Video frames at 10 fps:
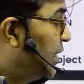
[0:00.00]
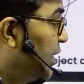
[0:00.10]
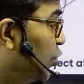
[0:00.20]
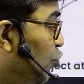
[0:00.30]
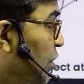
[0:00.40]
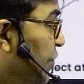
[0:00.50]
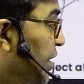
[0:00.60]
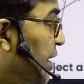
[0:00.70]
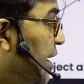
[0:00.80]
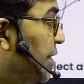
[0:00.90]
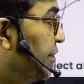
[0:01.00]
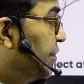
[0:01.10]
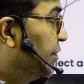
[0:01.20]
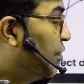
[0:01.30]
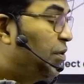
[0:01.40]
2f and f
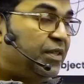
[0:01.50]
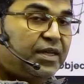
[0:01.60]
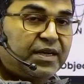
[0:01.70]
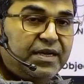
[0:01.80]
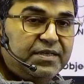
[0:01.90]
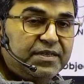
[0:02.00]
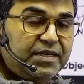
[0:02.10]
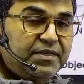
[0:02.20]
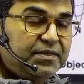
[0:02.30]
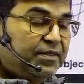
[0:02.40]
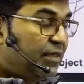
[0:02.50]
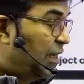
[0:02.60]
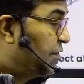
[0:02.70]
on the left